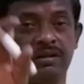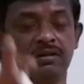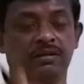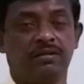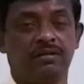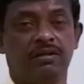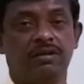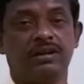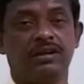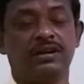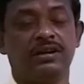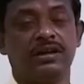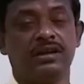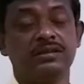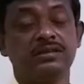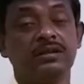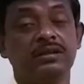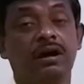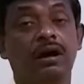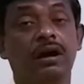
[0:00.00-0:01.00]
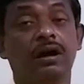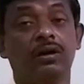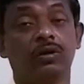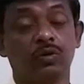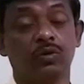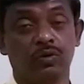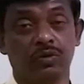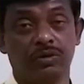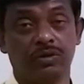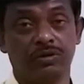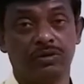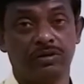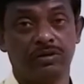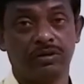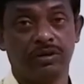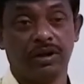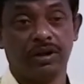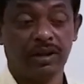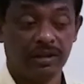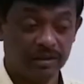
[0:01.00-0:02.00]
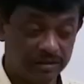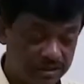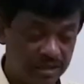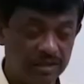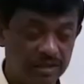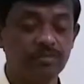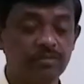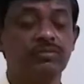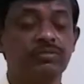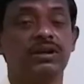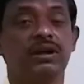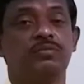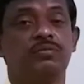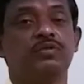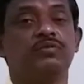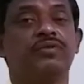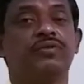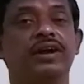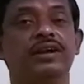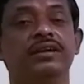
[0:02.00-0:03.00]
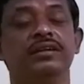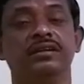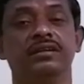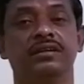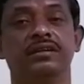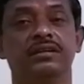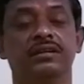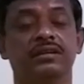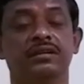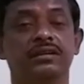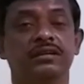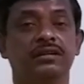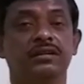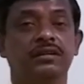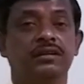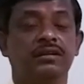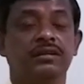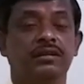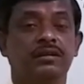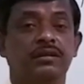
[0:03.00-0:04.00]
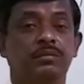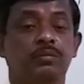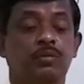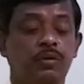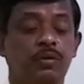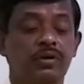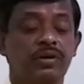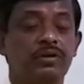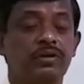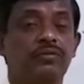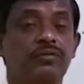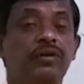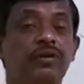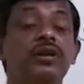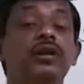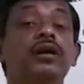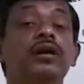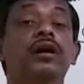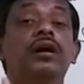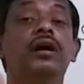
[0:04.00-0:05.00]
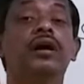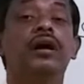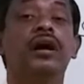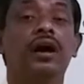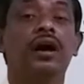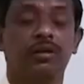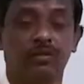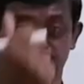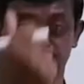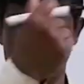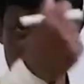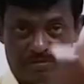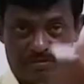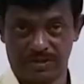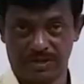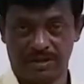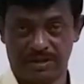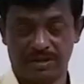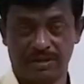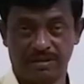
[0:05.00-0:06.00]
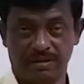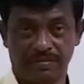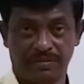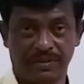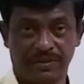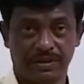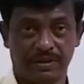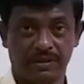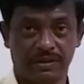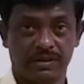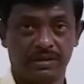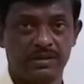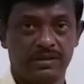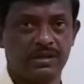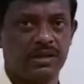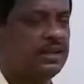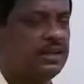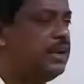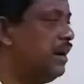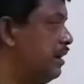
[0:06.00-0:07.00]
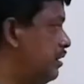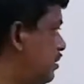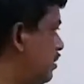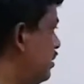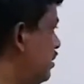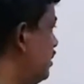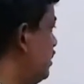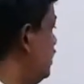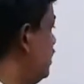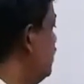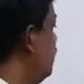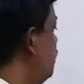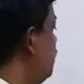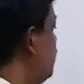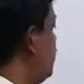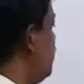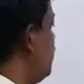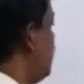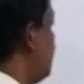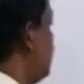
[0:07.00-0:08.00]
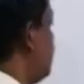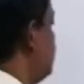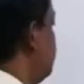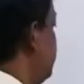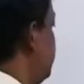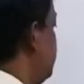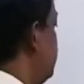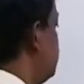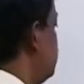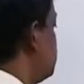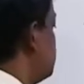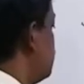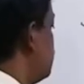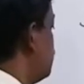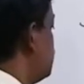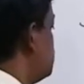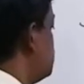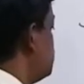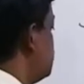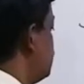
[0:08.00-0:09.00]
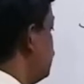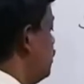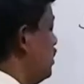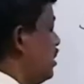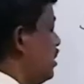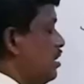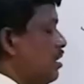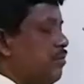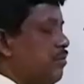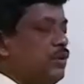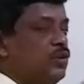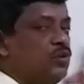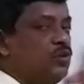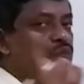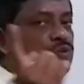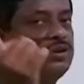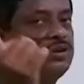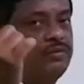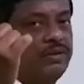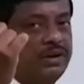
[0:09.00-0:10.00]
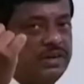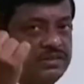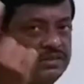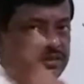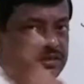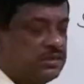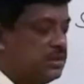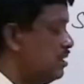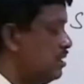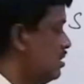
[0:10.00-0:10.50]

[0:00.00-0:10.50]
already has occurred, and then we have to find probability for another event. Let E be an event. Suppose we are having two events,